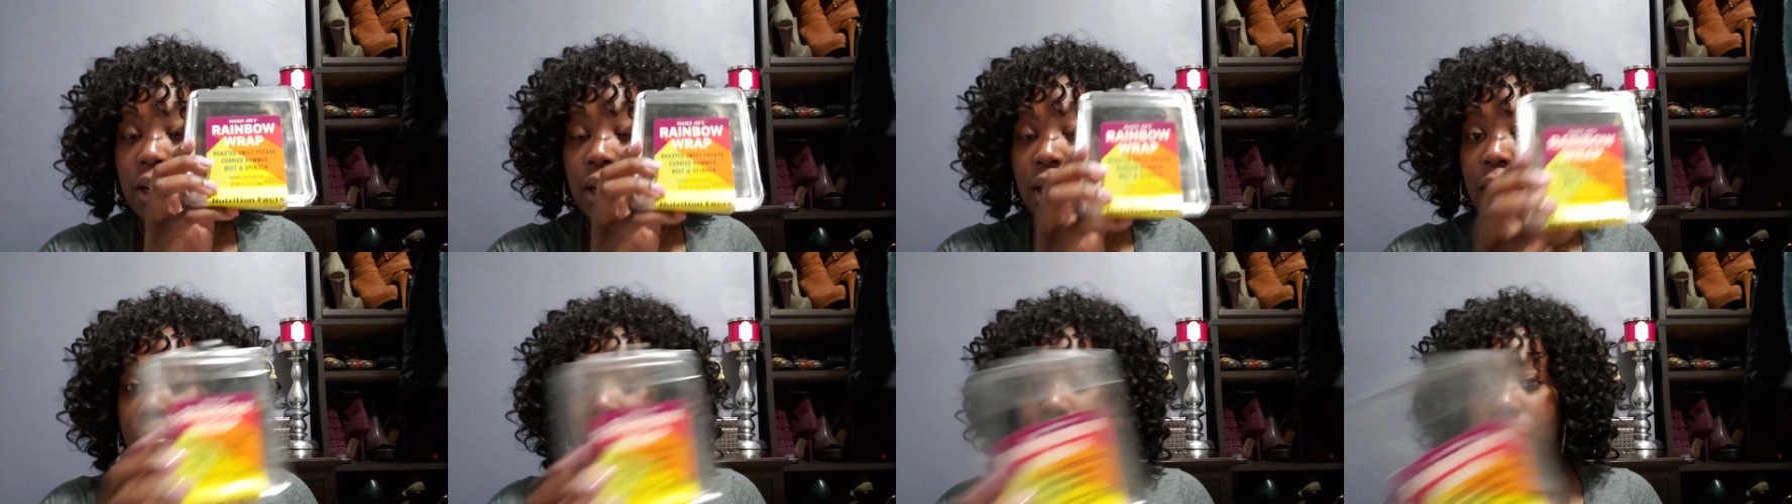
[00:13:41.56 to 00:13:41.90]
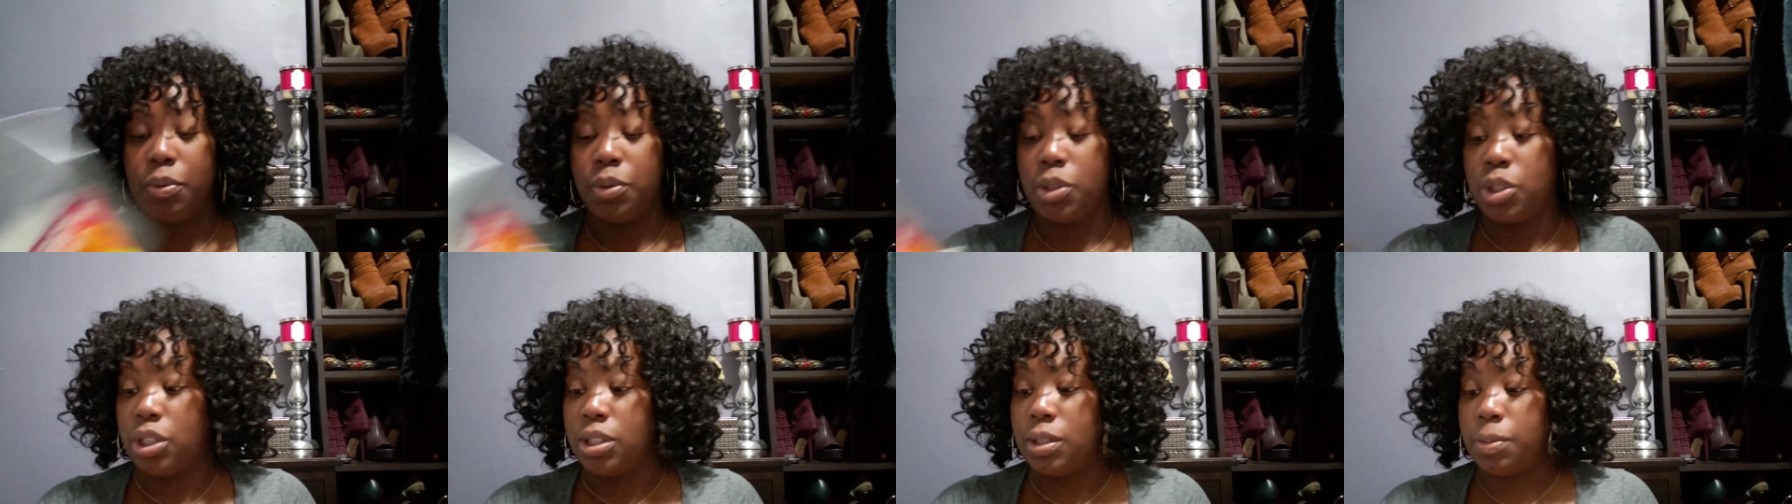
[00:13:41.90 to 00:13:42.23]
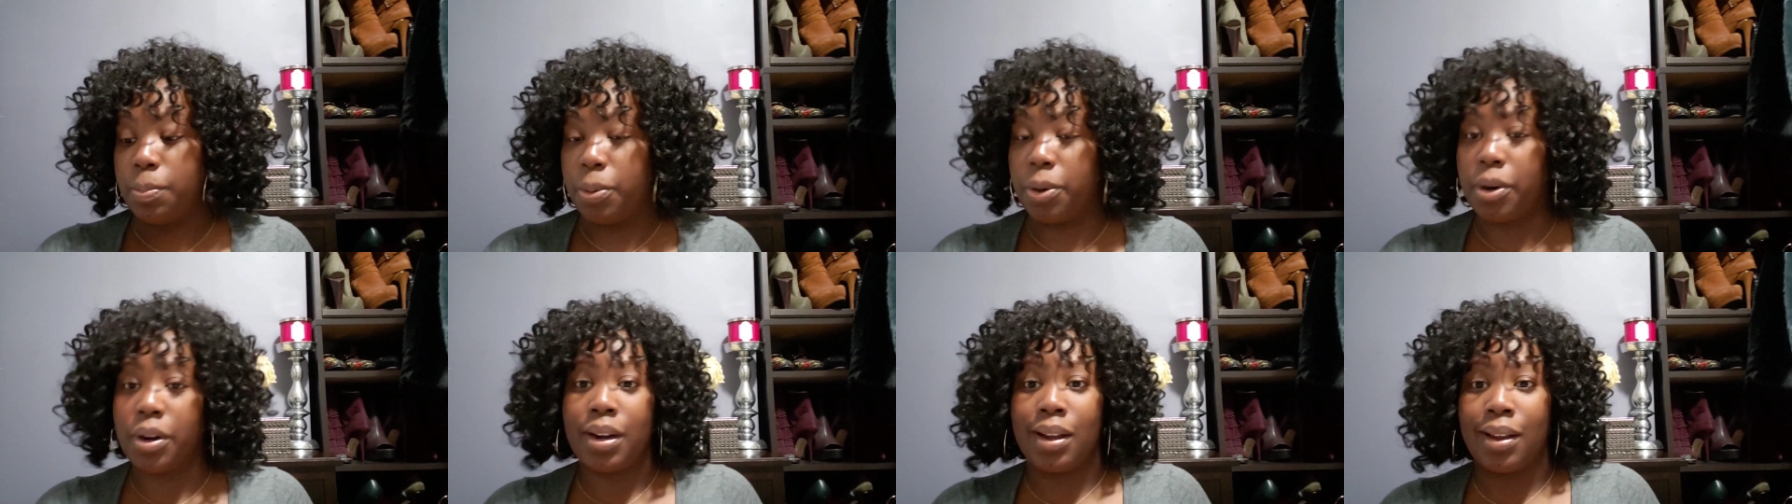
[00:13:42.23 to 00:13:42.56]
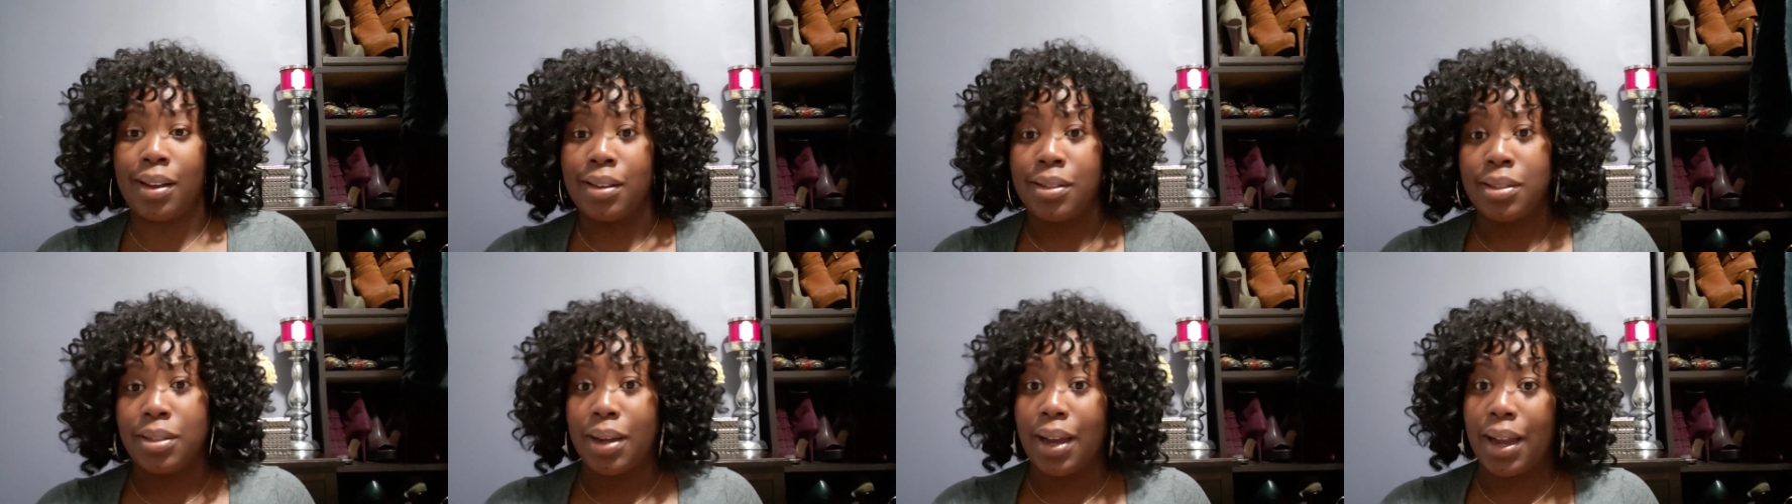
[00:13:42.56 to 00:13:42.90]
it up. It was just
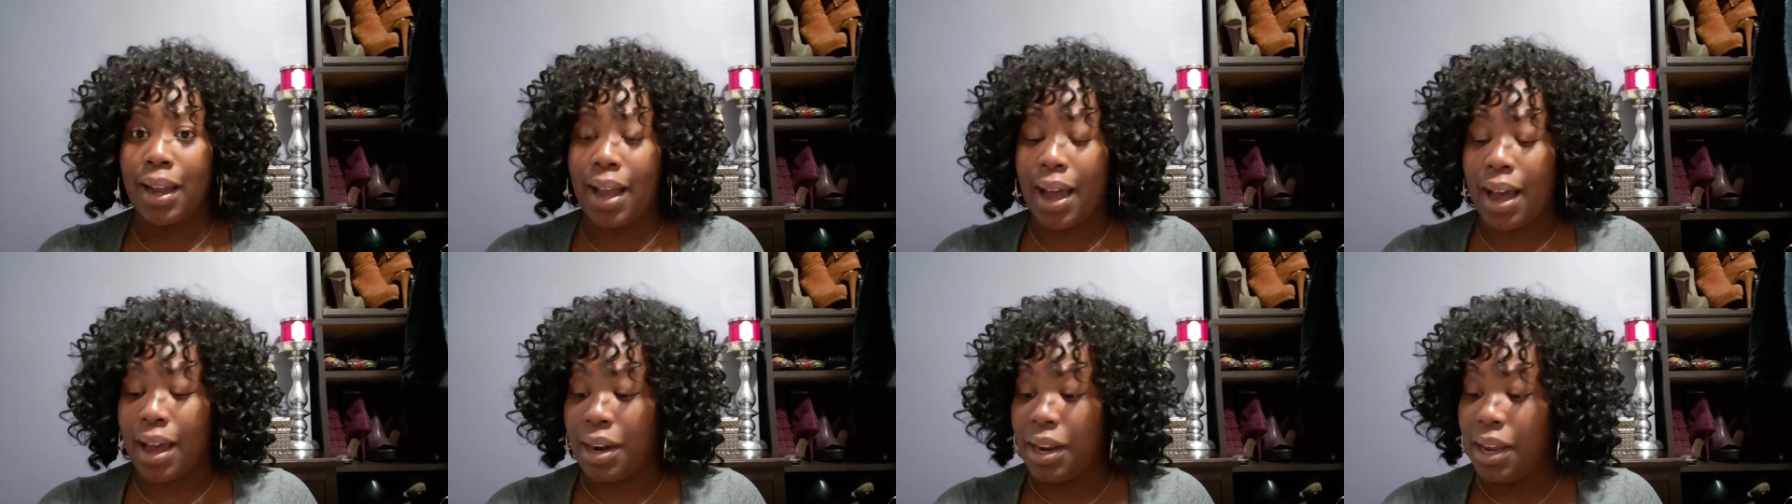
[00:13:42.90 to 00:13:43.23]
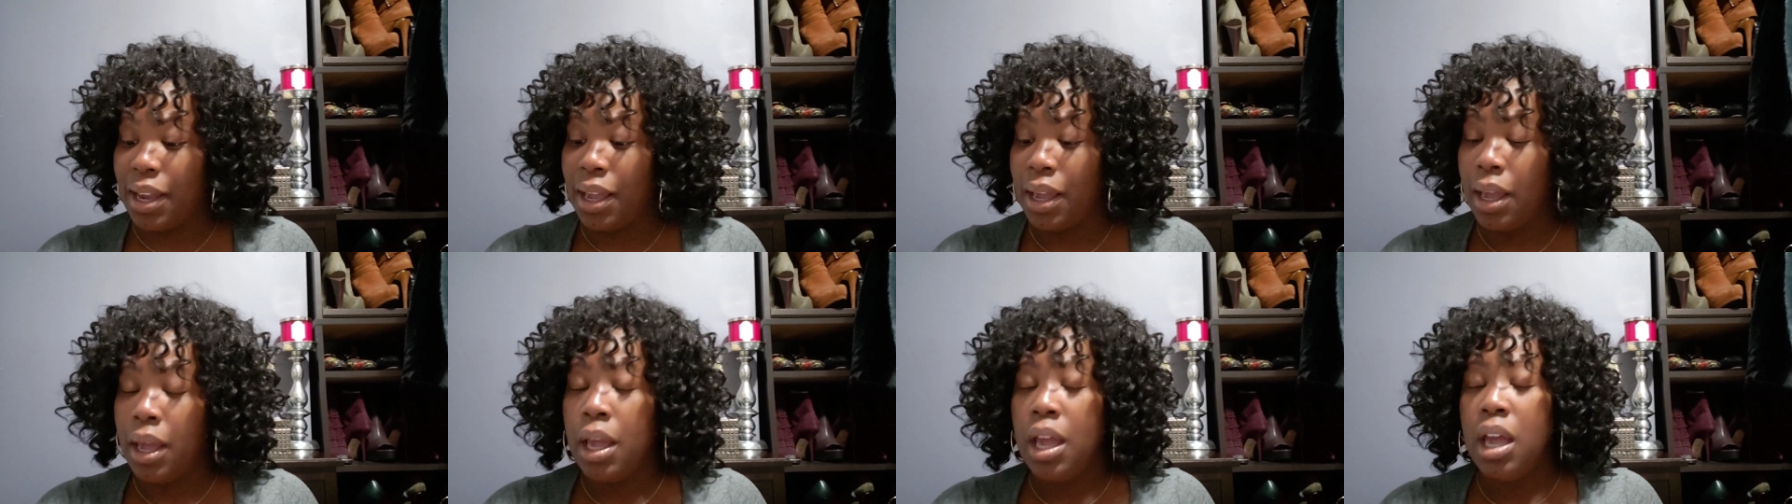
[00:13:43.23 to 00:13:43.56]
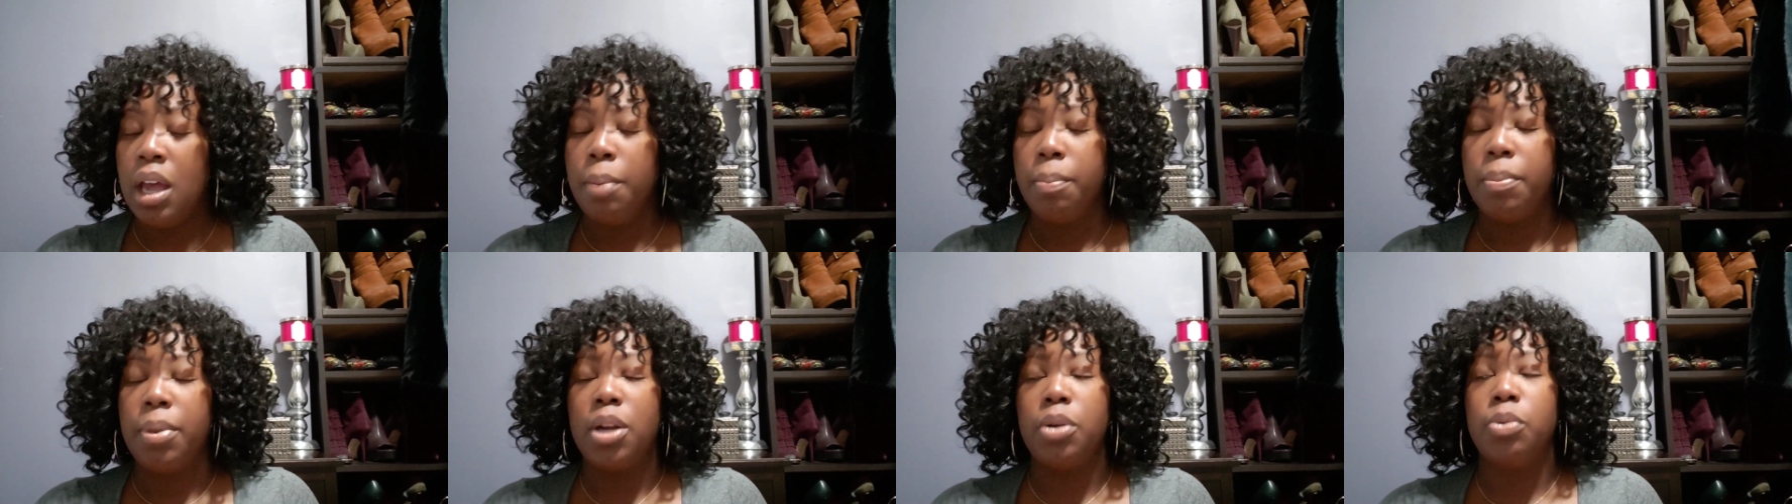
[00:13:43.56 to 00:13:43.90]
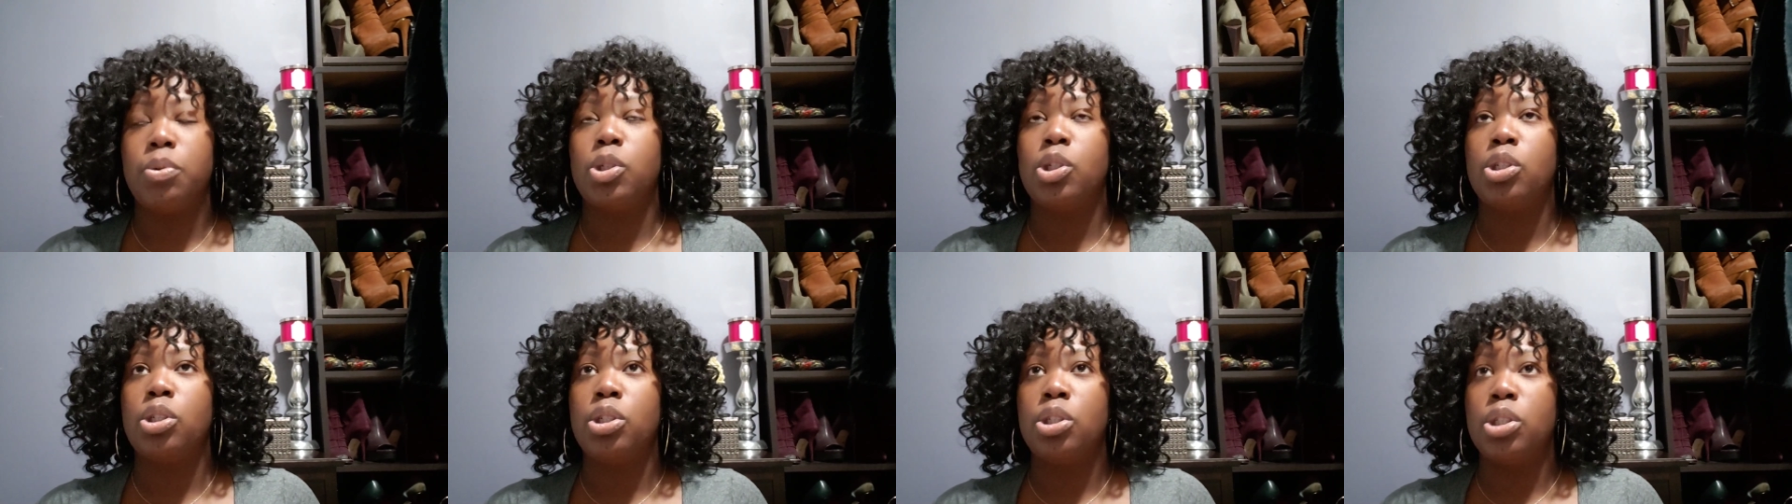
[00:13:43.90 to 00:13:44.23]
pretty, so I got it, but it
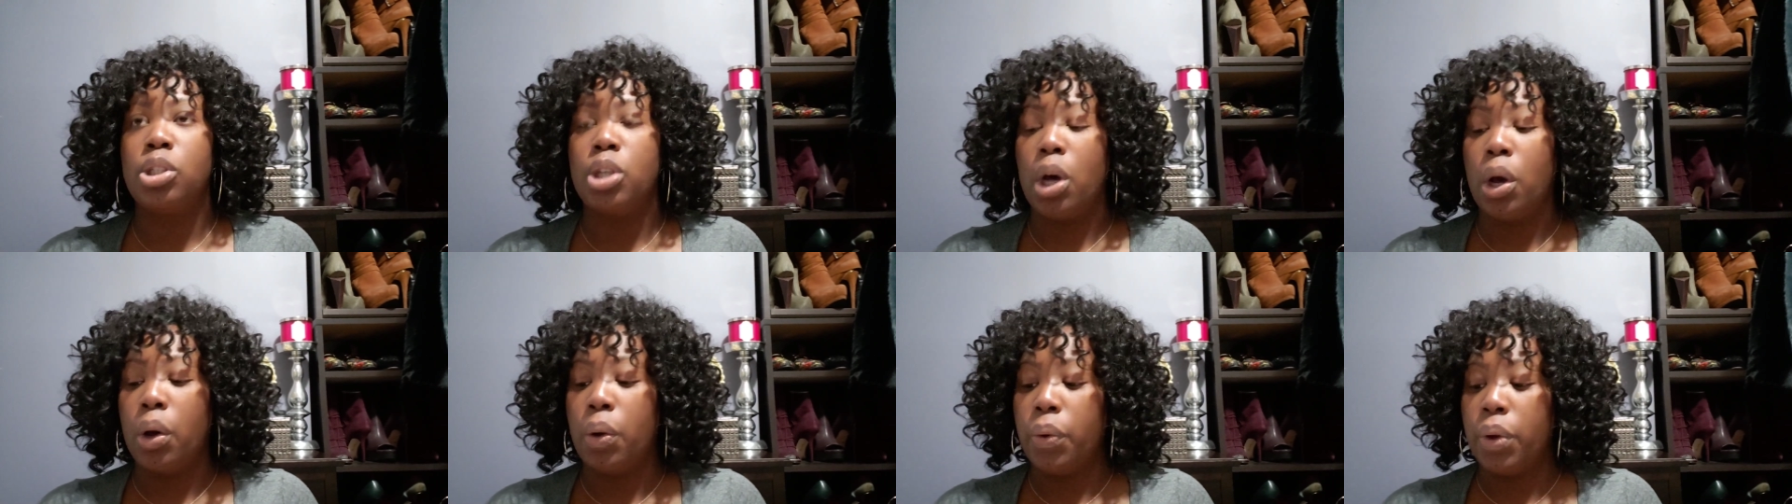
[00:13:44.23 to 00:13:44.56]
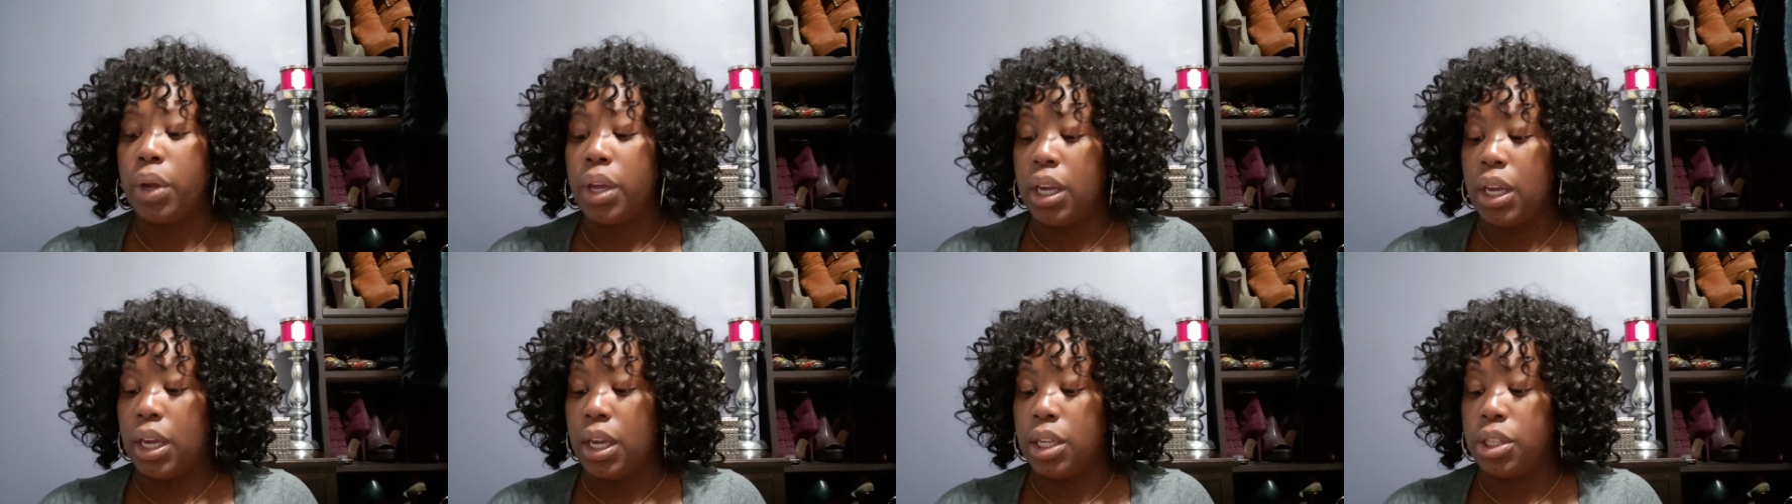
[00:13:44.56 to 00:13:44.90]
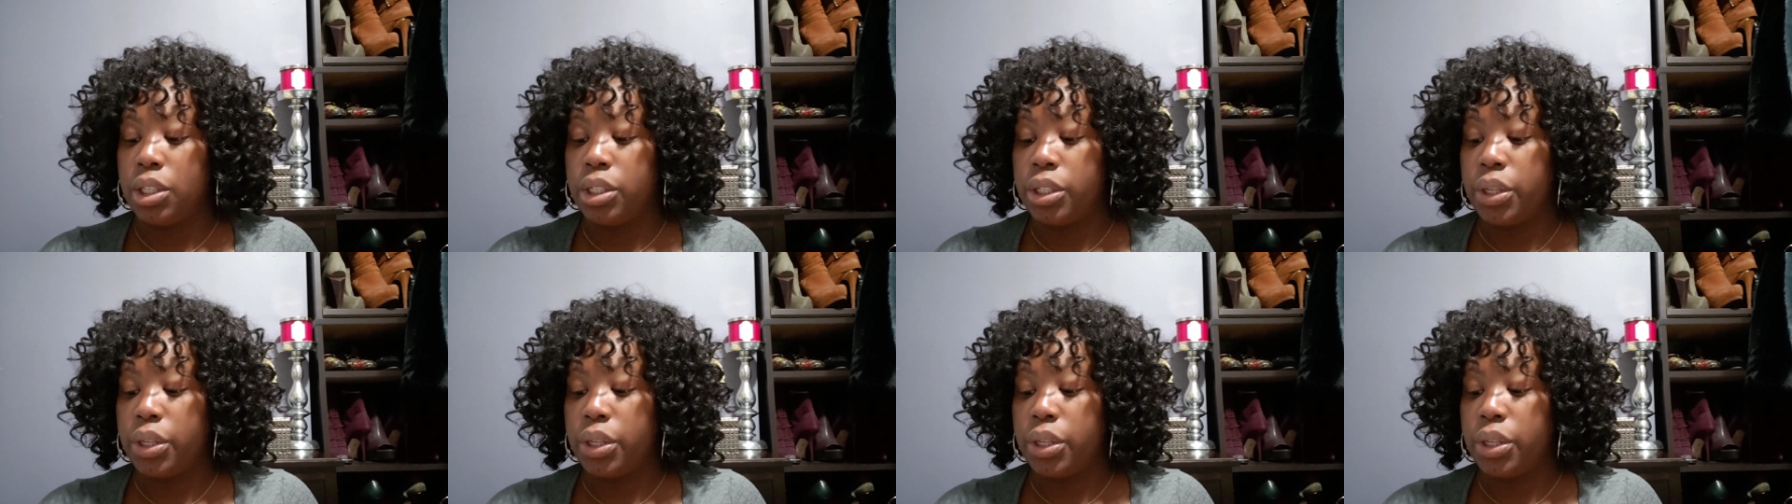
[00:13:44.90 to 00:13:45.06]
was so good.